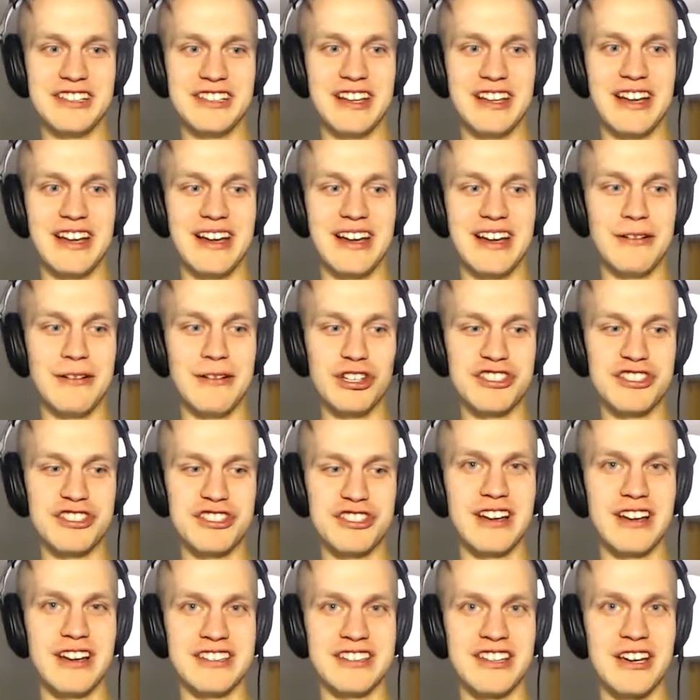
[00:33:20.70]
what you
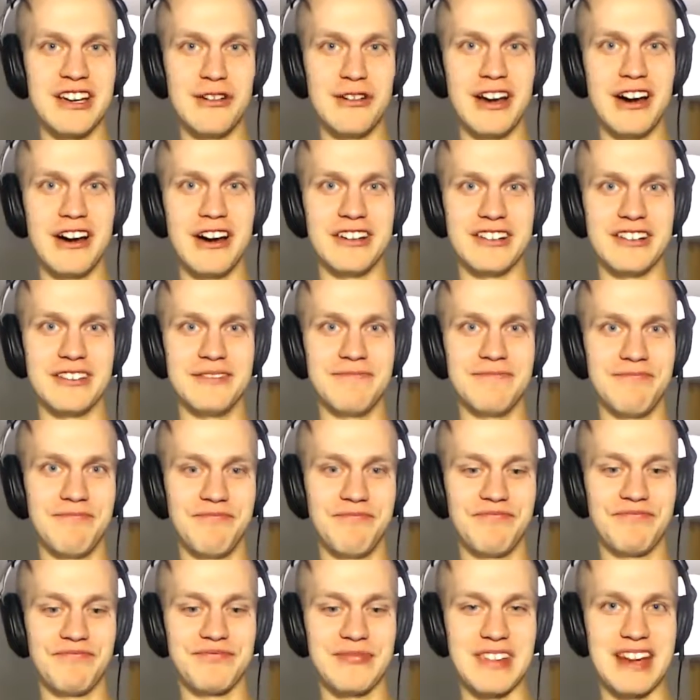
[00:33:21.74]
got going on?
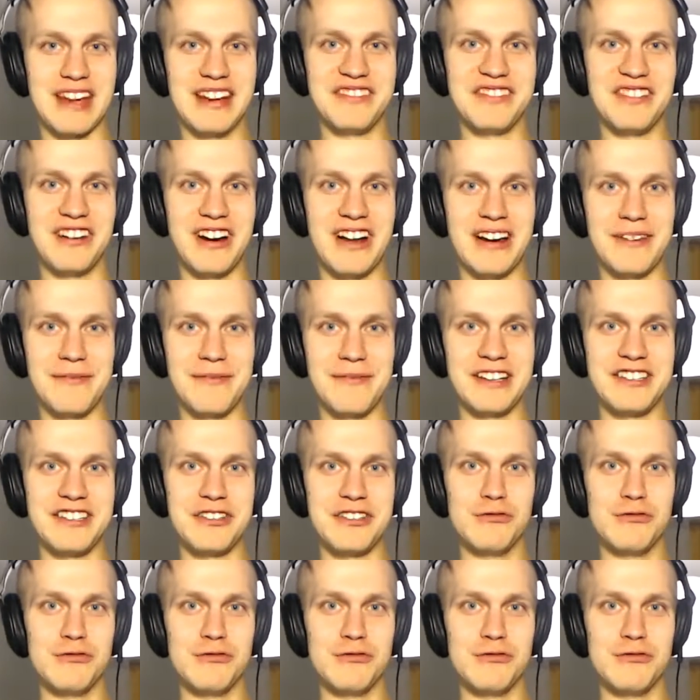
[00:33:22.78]
And is there anything that you want to